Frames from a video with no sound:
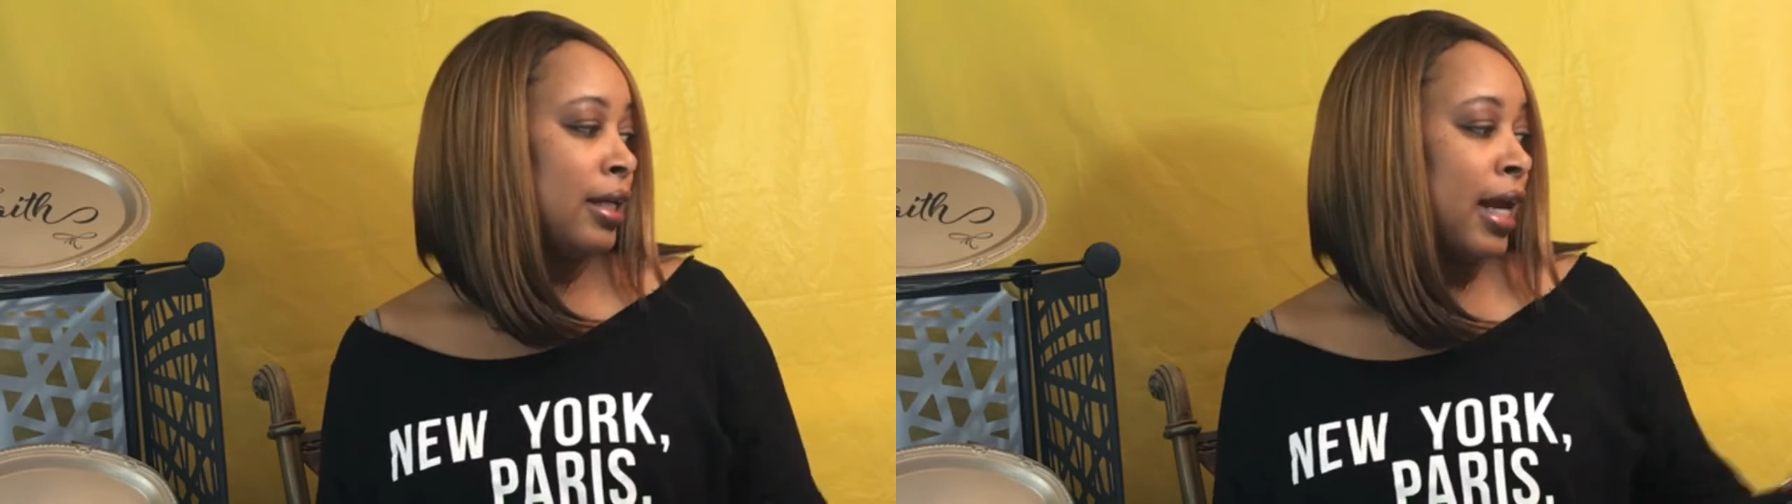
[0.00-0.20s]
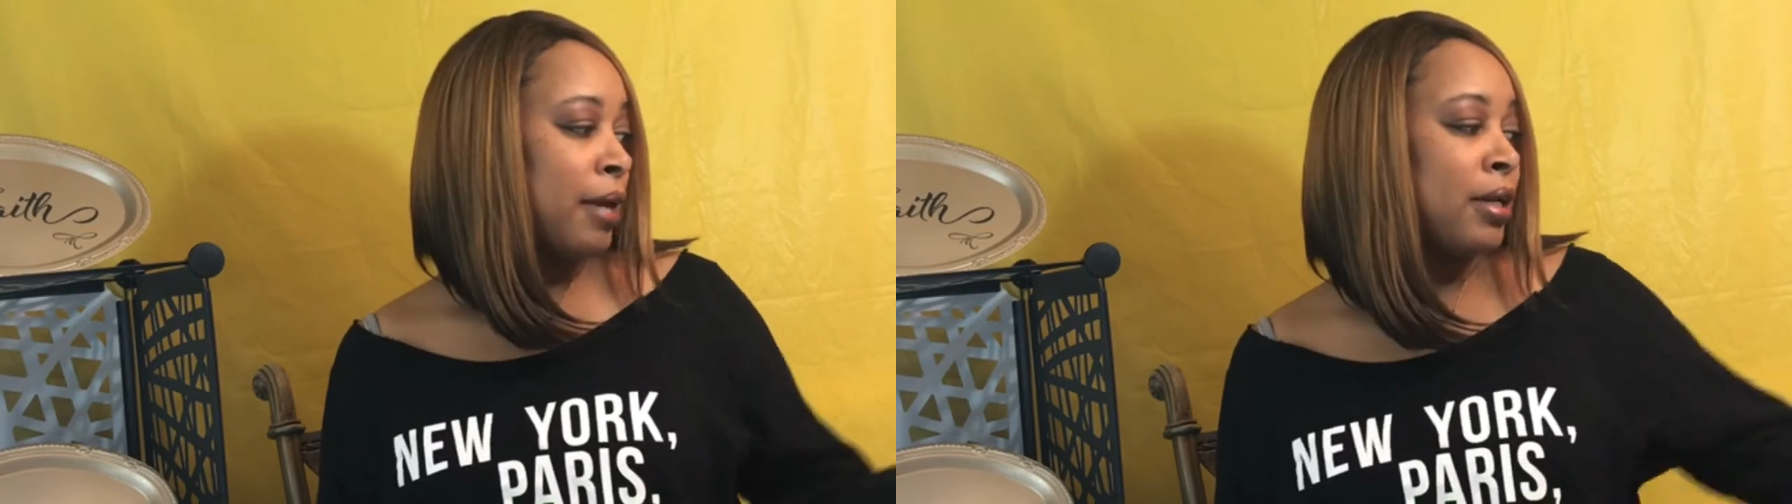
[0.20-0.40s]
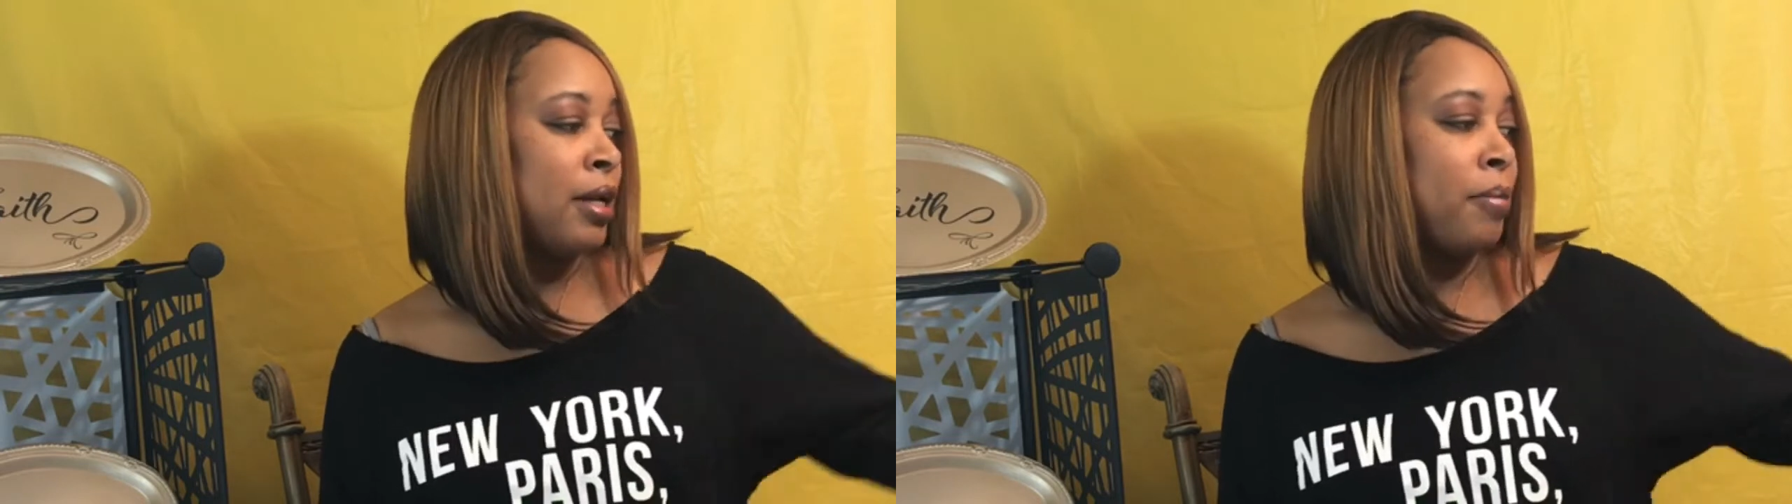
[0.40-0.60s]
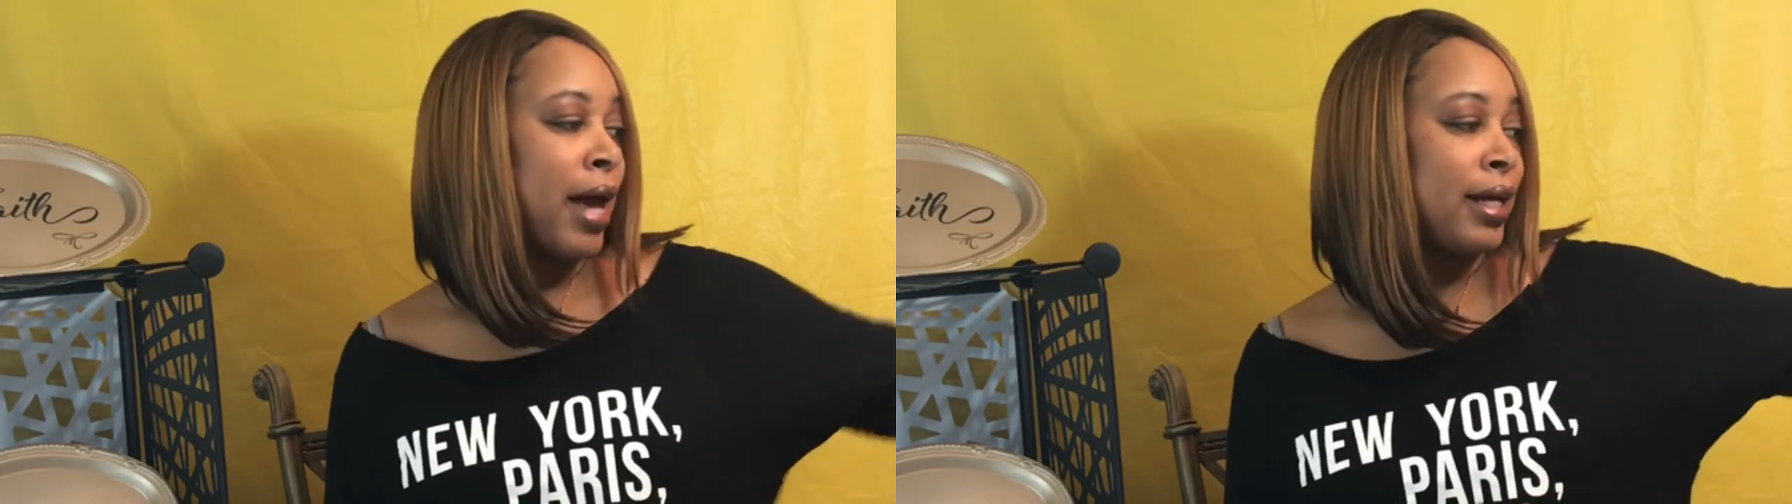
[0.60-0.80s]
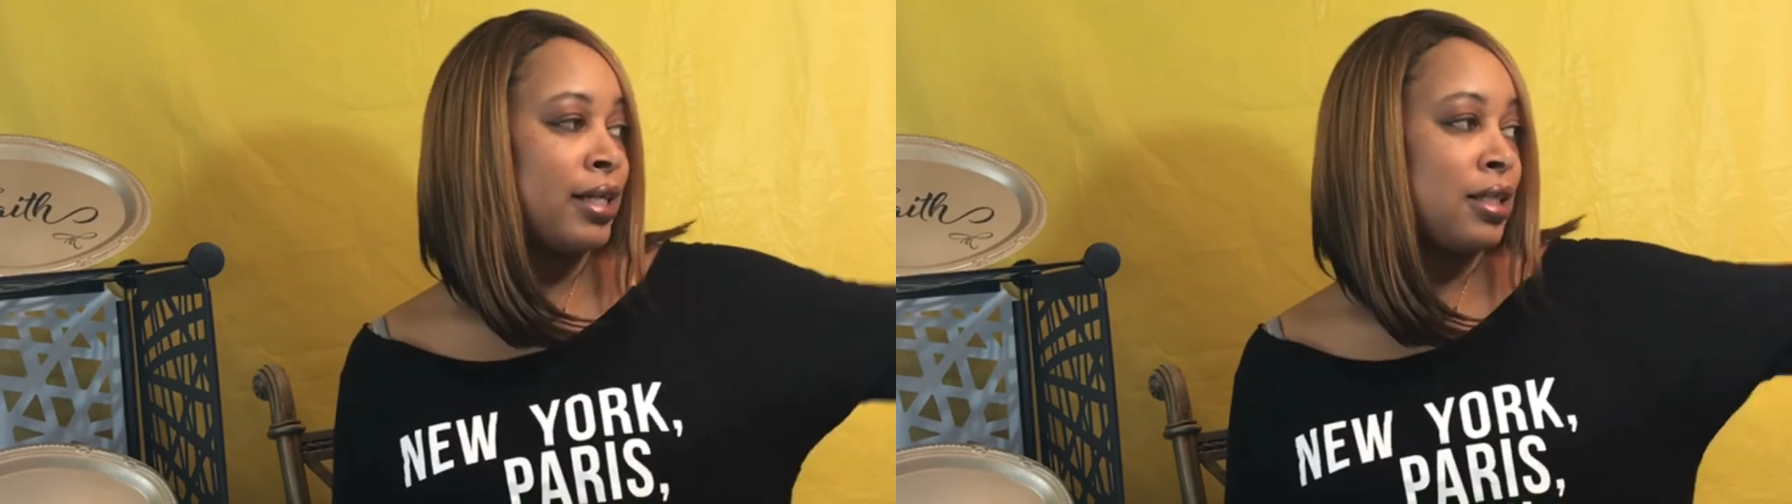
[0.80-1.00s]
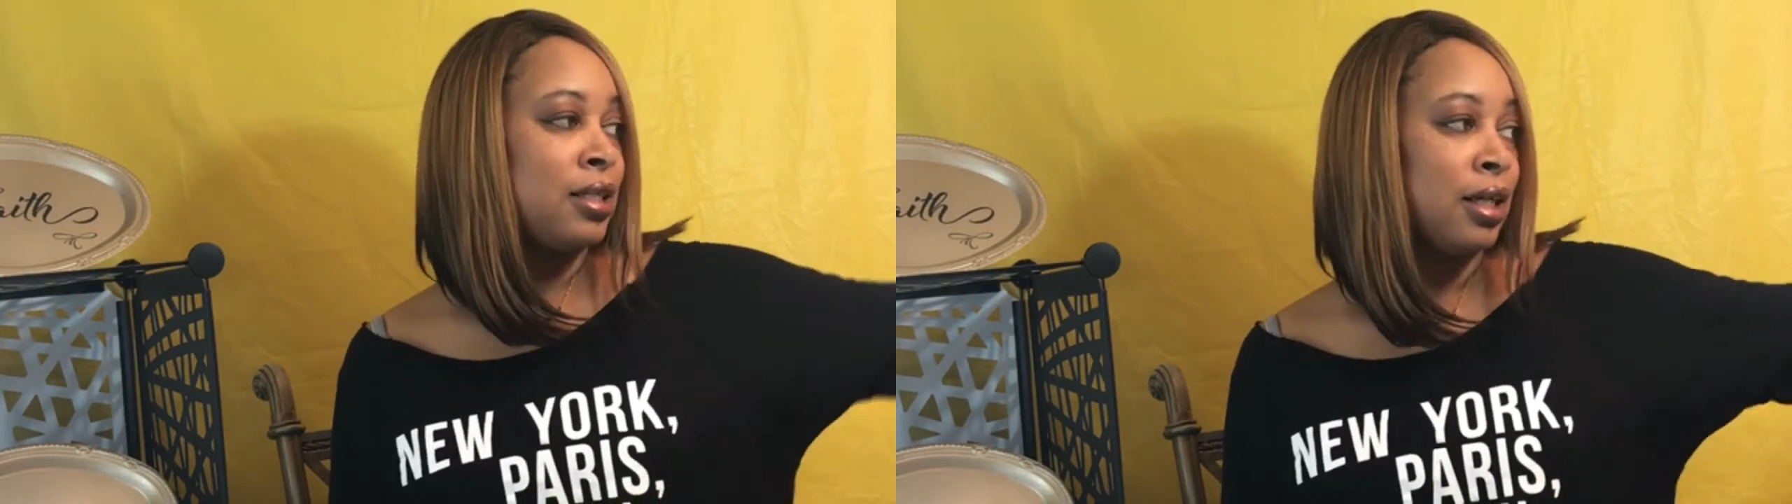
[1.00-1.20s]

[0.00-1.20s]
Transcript: Came in a package